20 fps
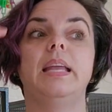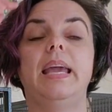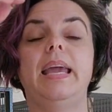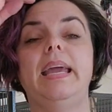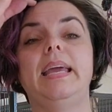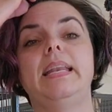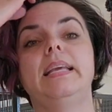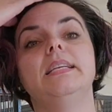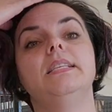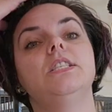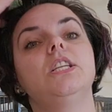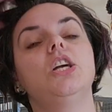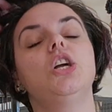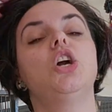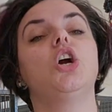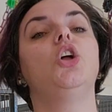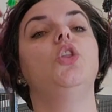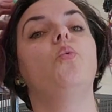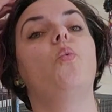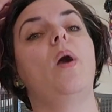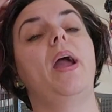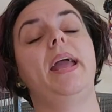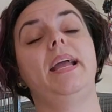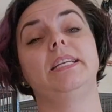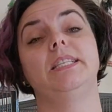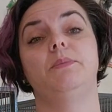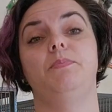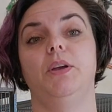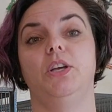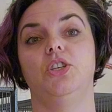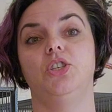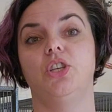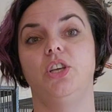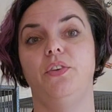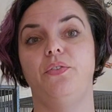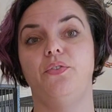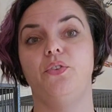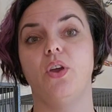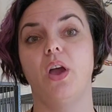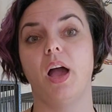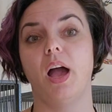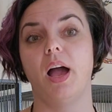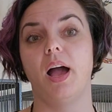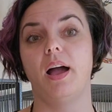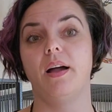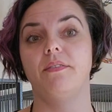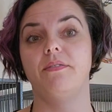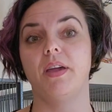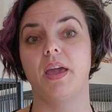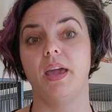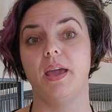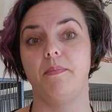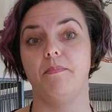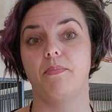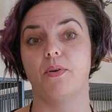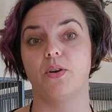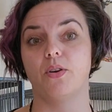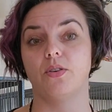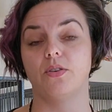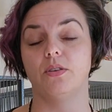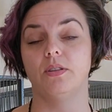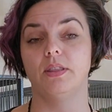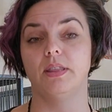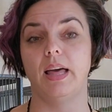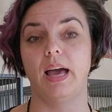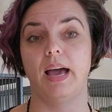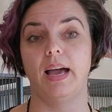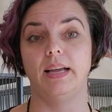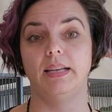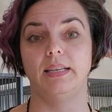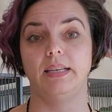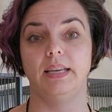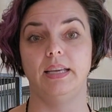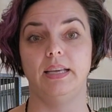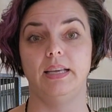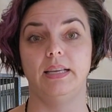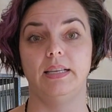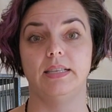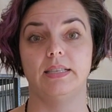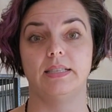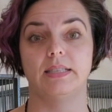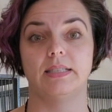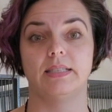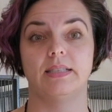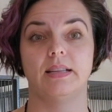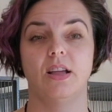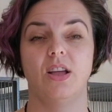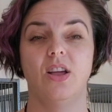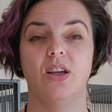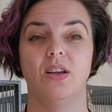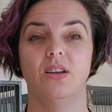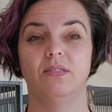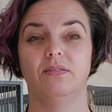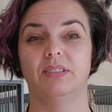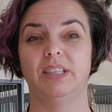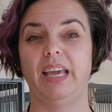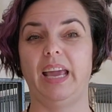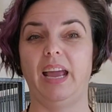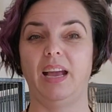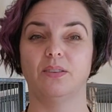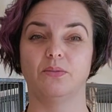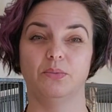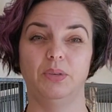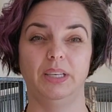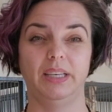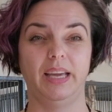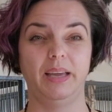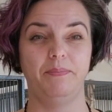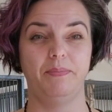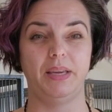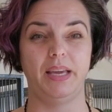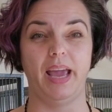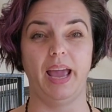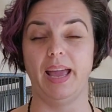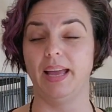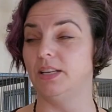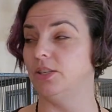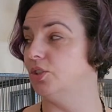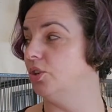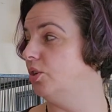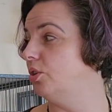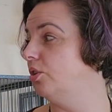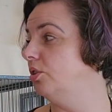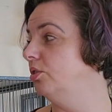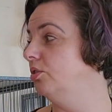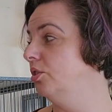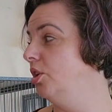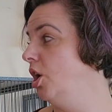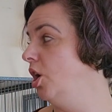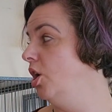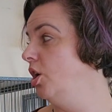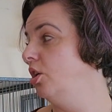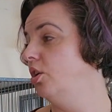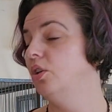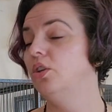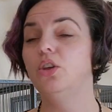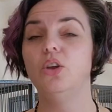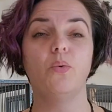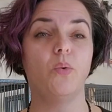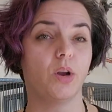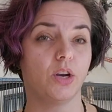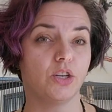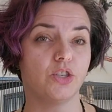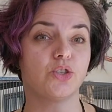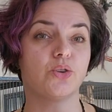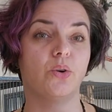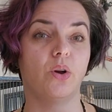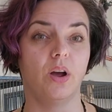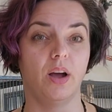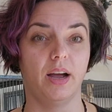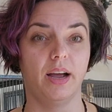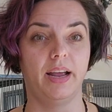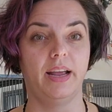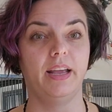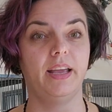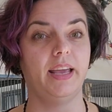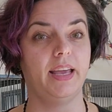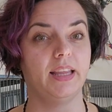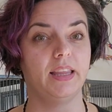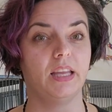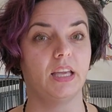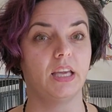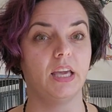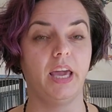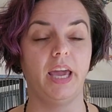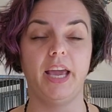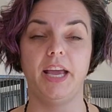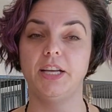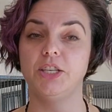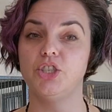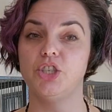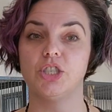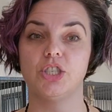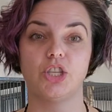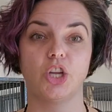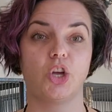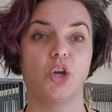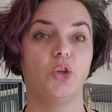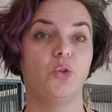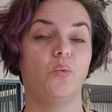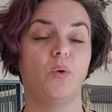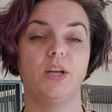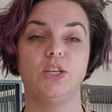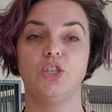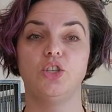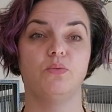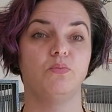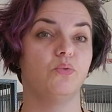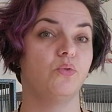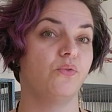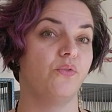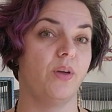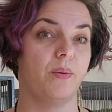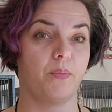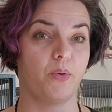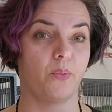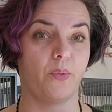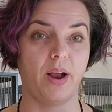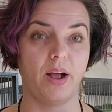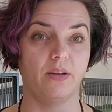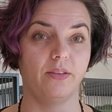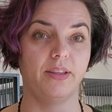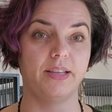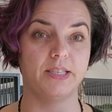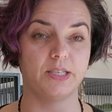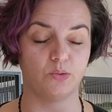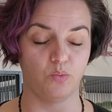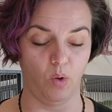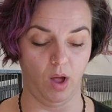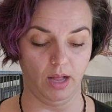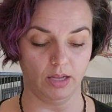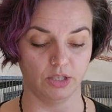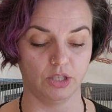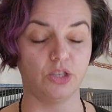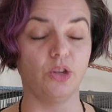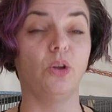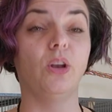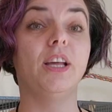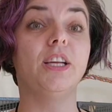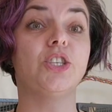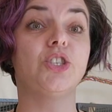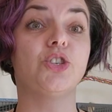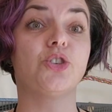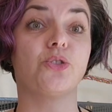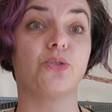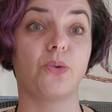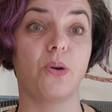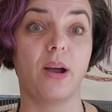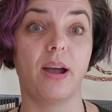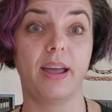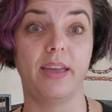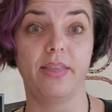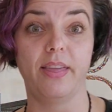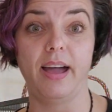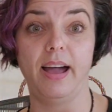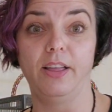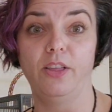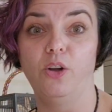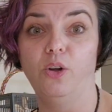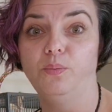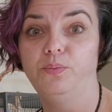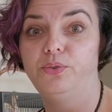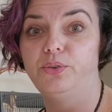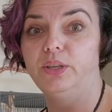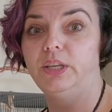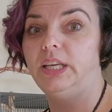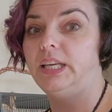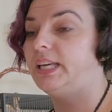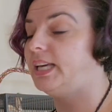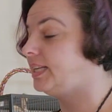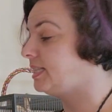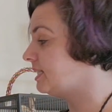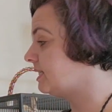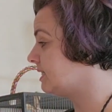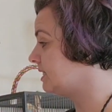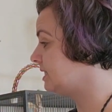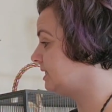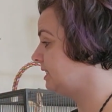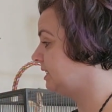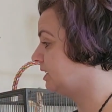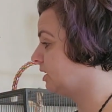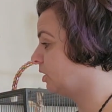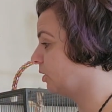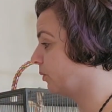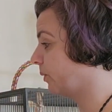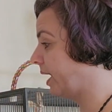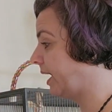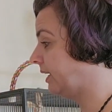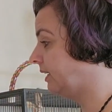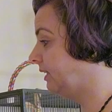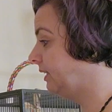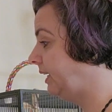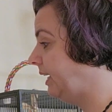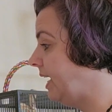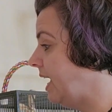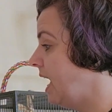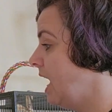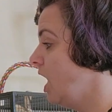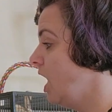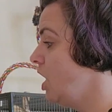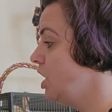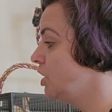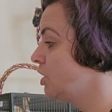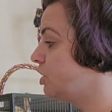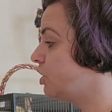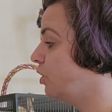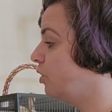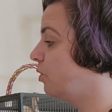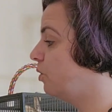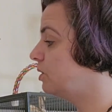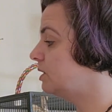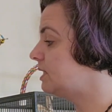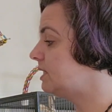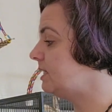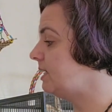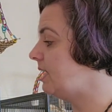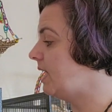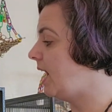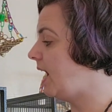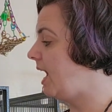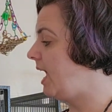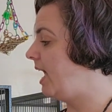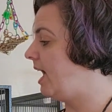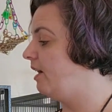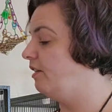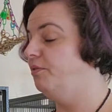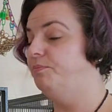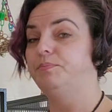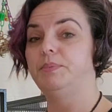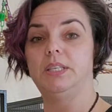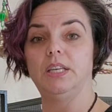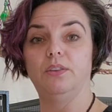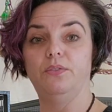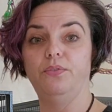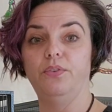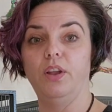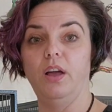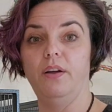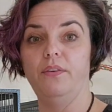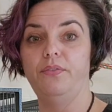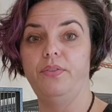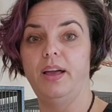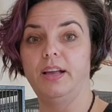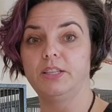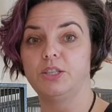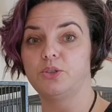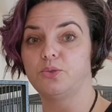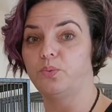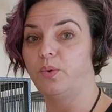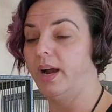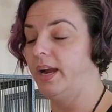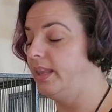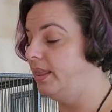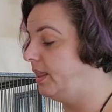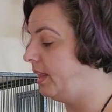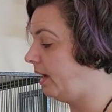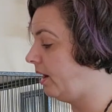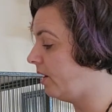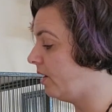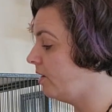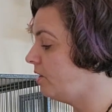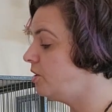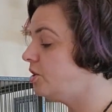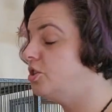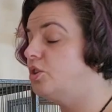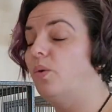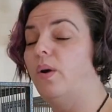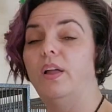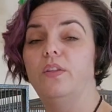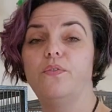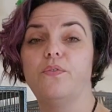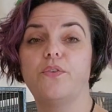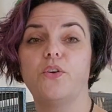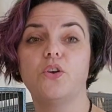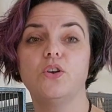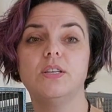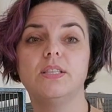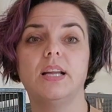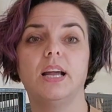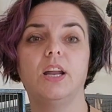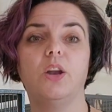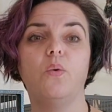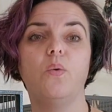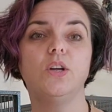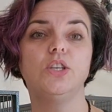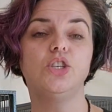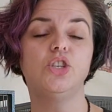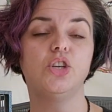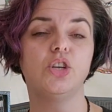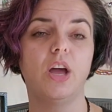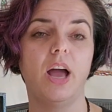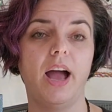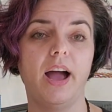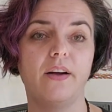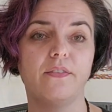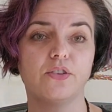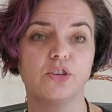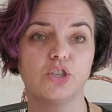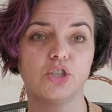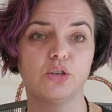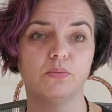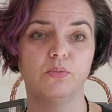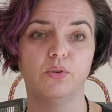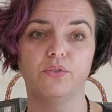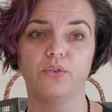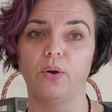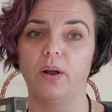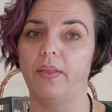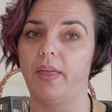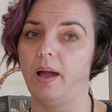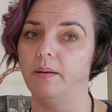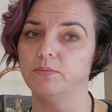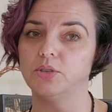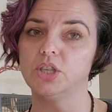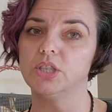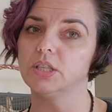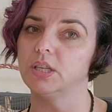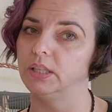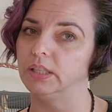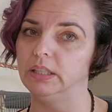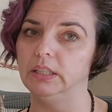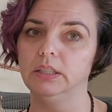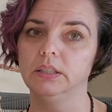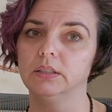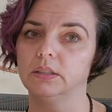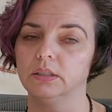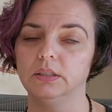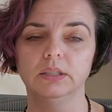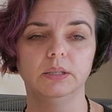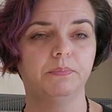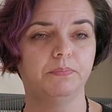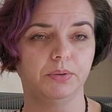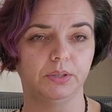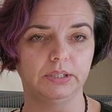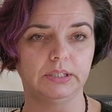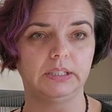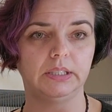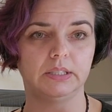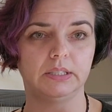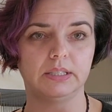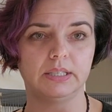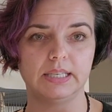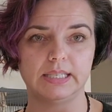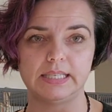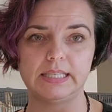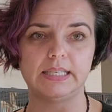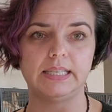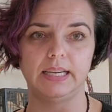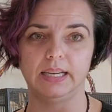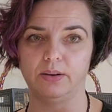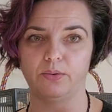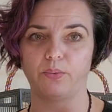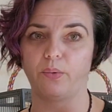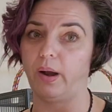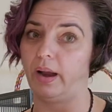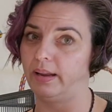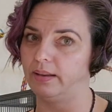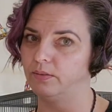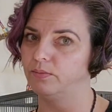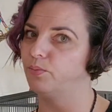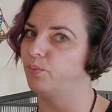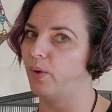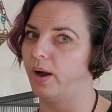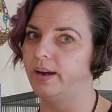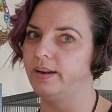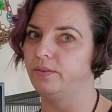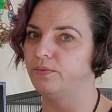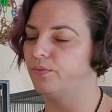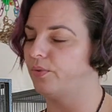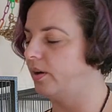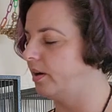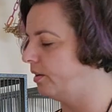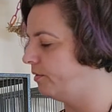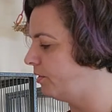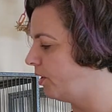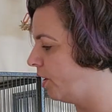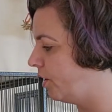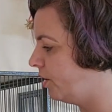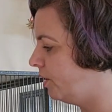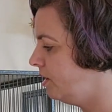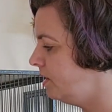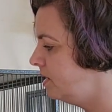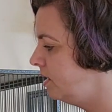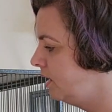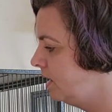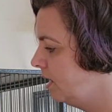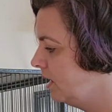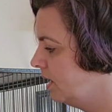It is a good way, especially if you have a bird that can't really be handled. You want to try in the cage. It's a good way to move them around as well. So let's try that. Hopefully you can see correctly. So see, I have the fluff that's right there. So at first, I don't want to have her to move around. I'm just going to literally put the stick right in front of her.